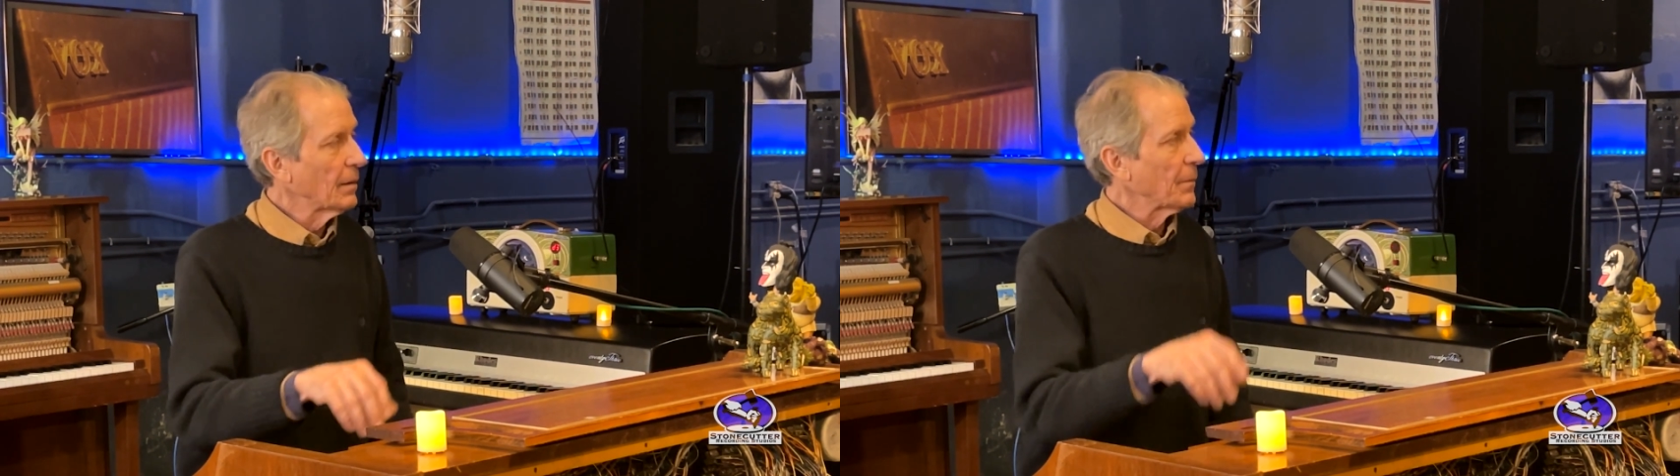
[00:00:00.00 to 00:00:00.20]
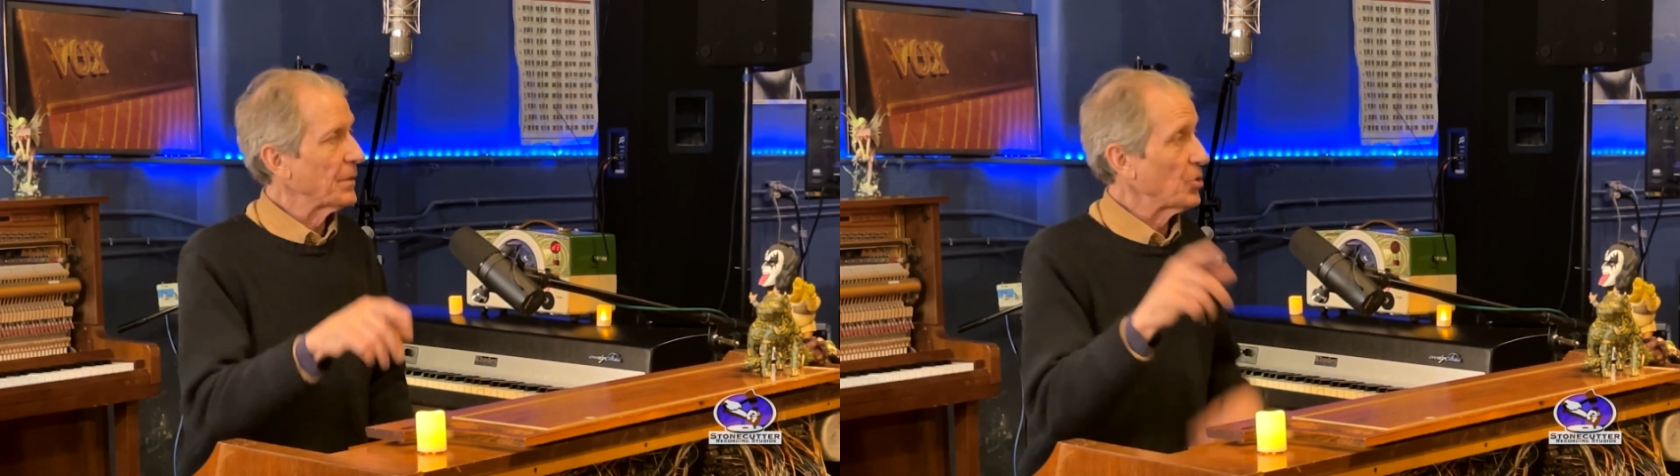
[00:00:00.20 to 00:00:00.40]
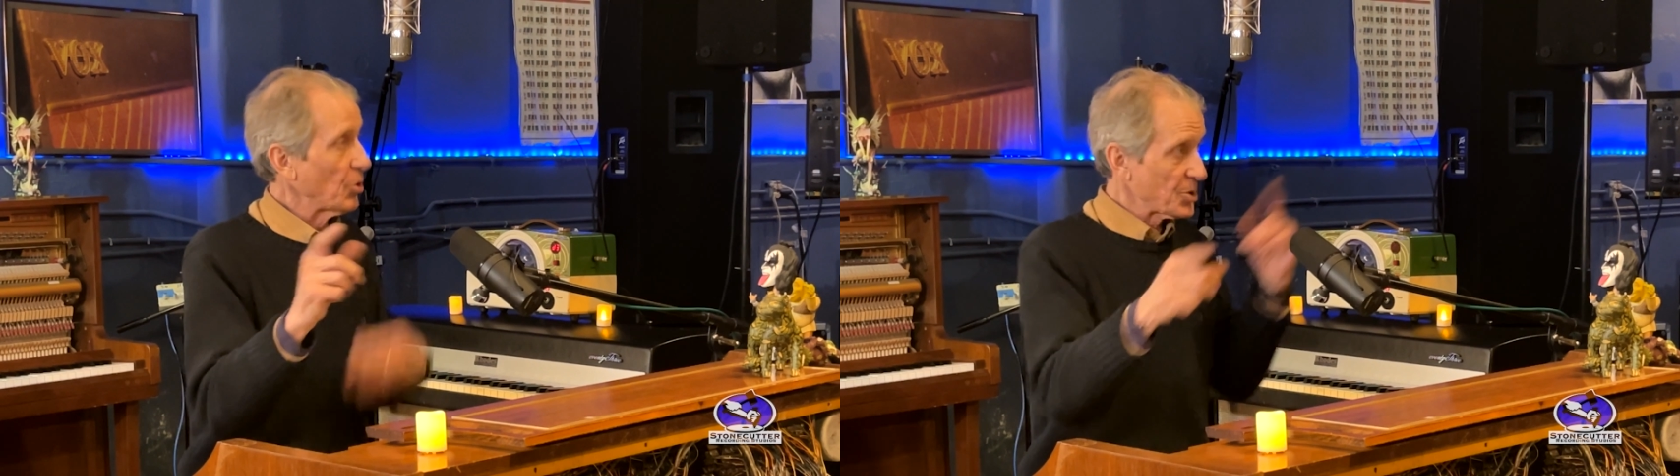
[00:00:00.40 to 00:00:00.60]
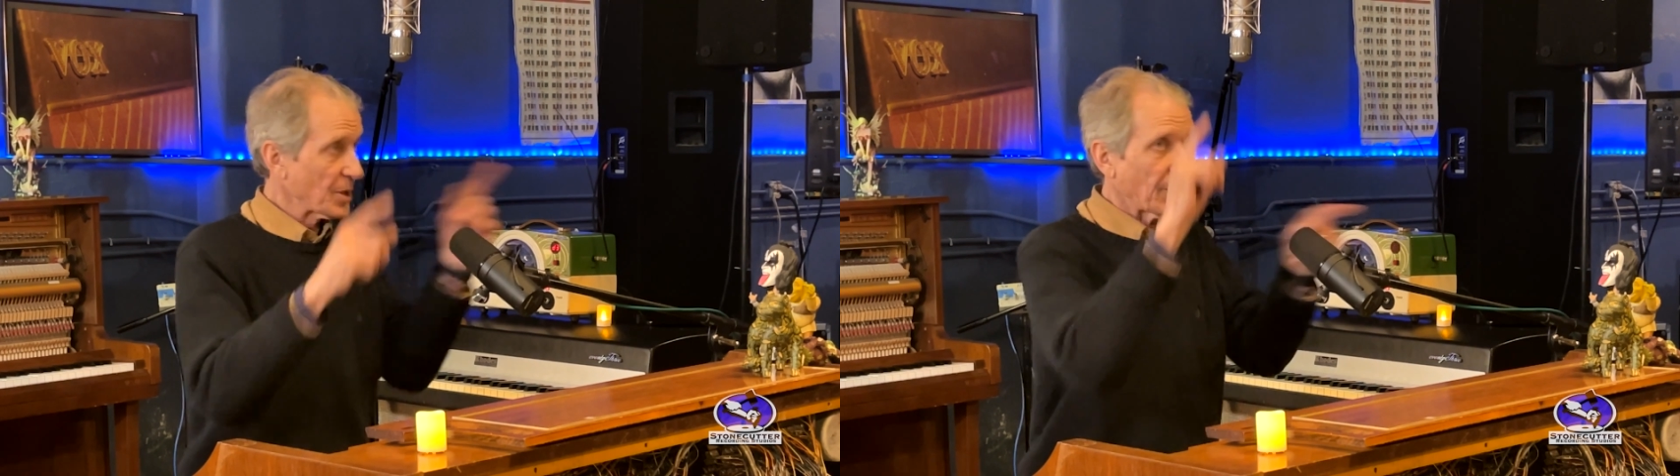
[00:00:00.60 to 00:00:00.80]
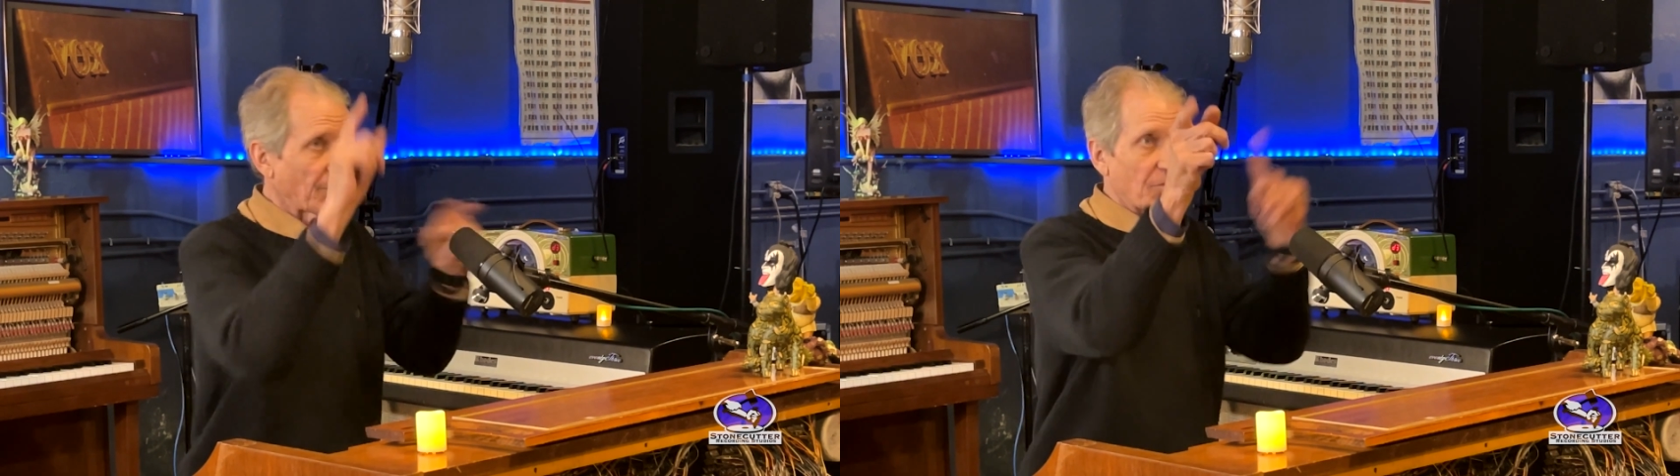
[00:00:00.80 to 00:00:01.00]
the notes are
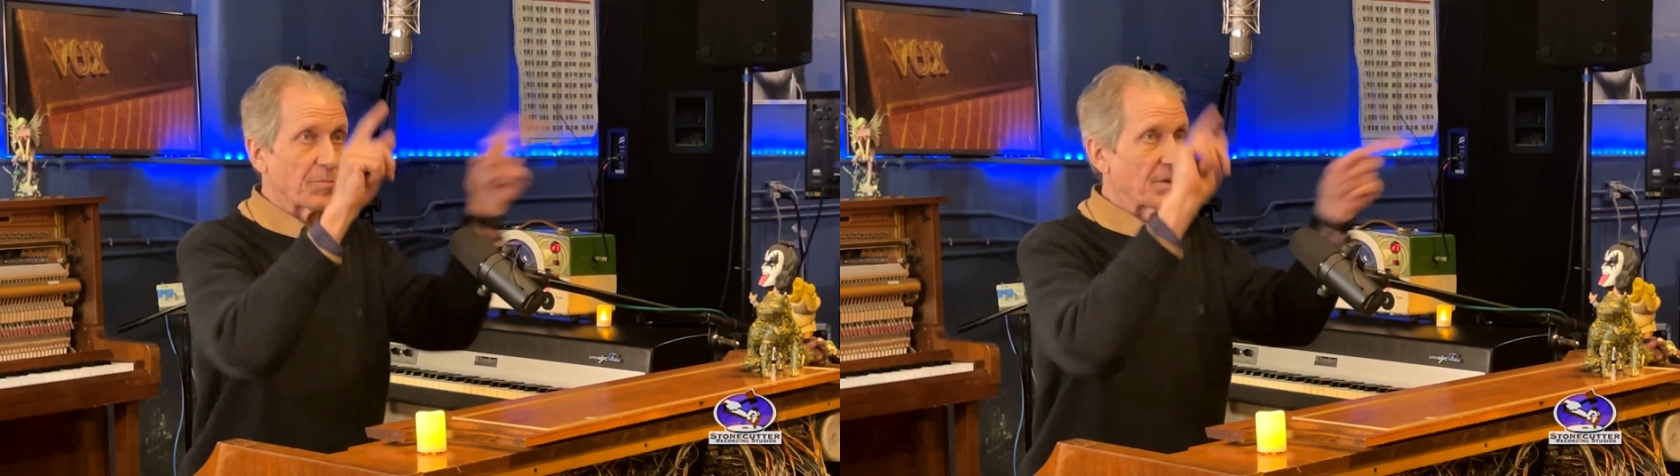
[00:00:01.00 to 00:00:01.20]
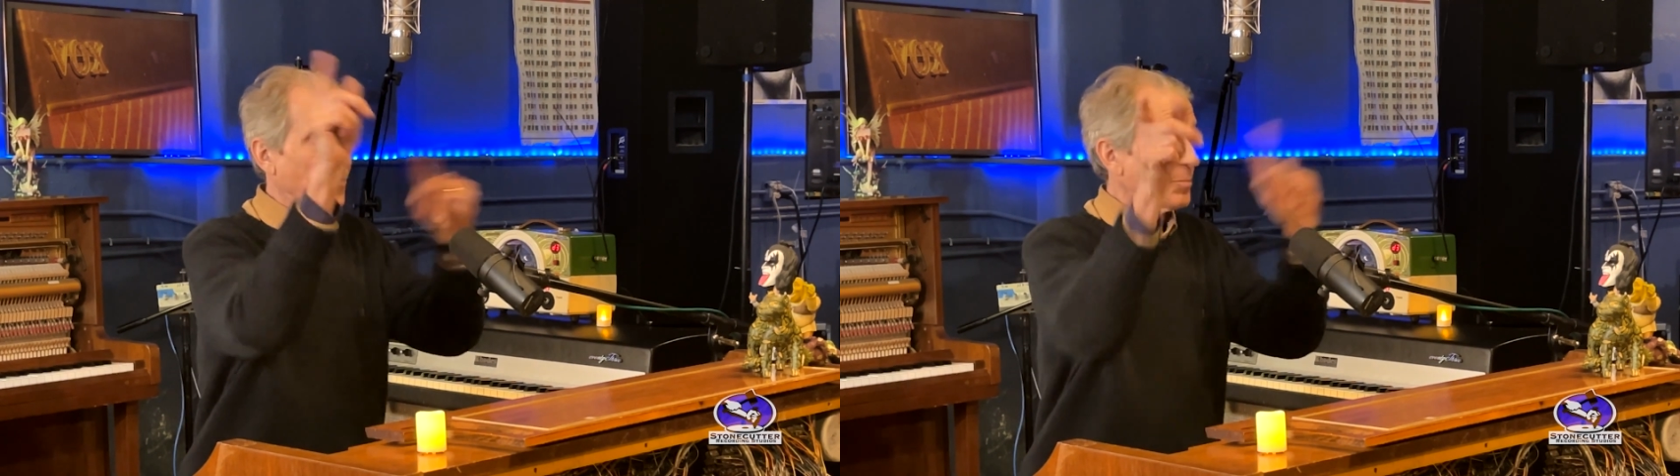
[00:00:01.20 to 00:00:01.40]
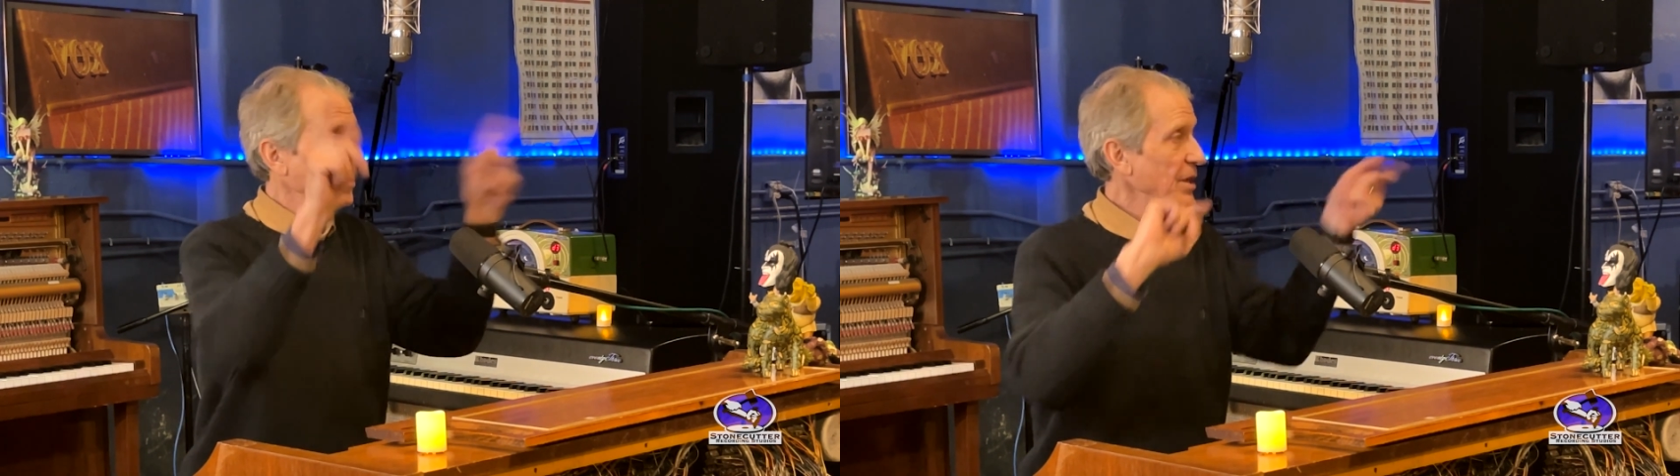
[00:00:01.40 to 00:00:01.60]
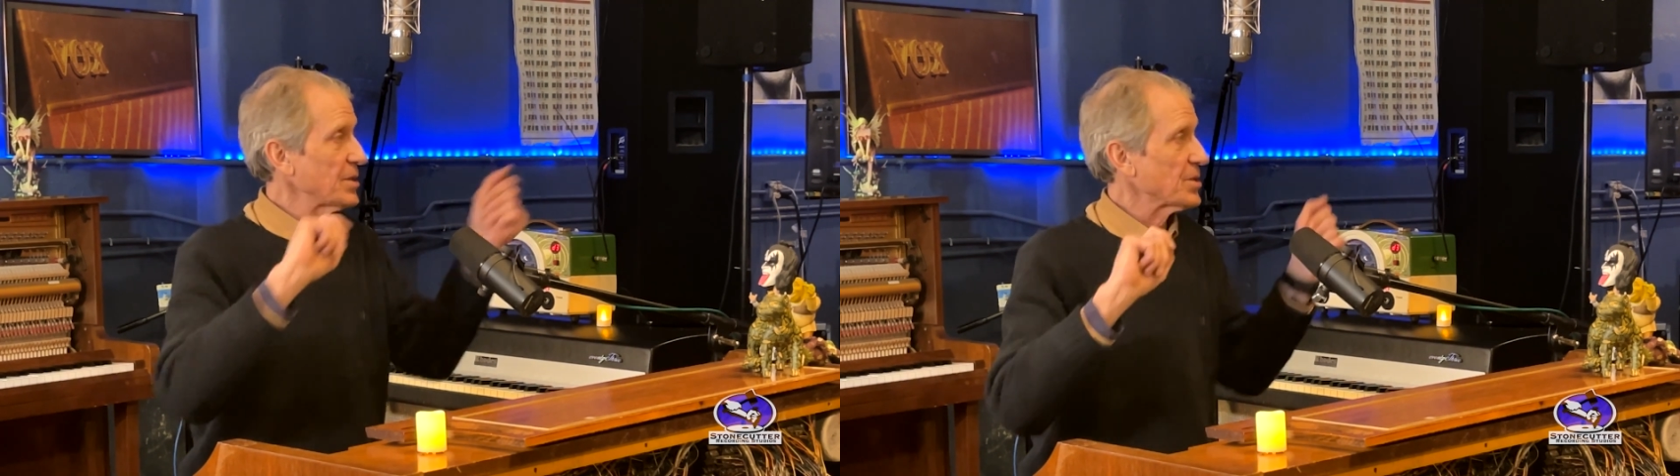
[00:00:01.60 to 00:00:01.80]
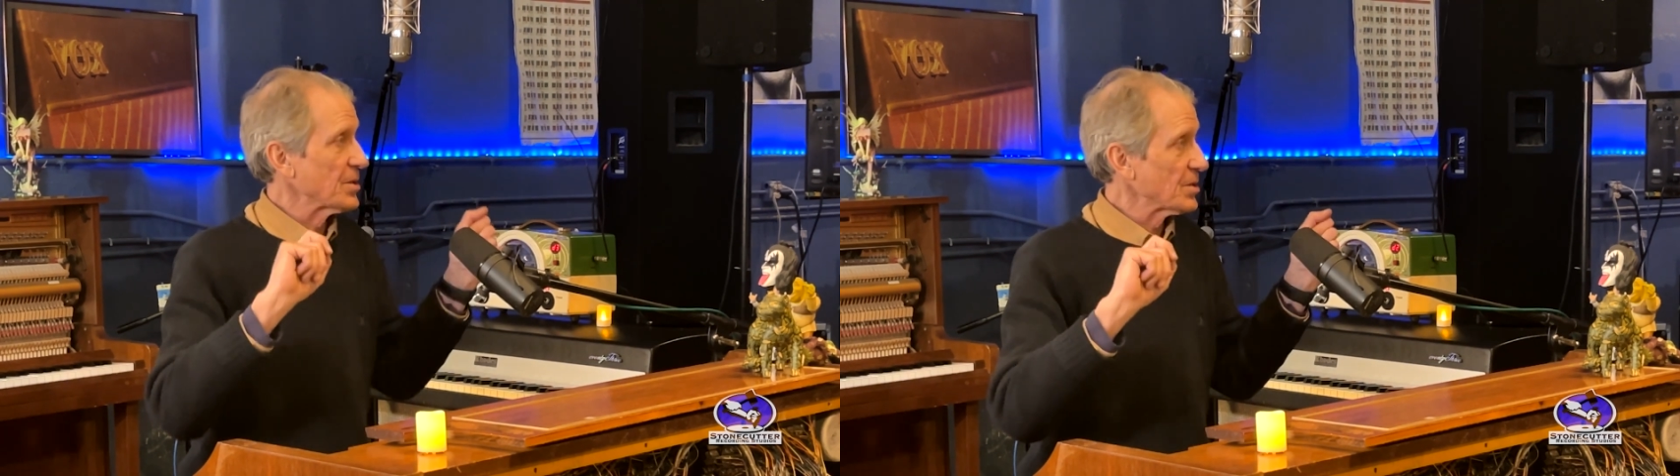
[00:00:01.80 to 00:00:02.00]
coming from different
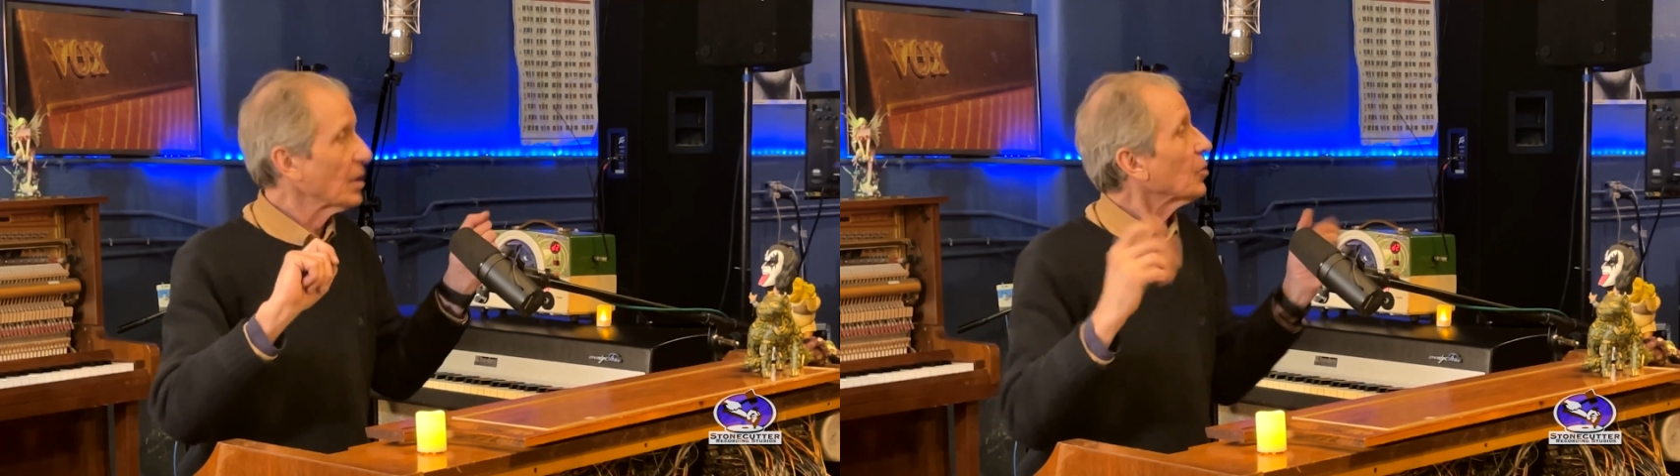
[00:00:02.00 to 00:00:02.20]
places,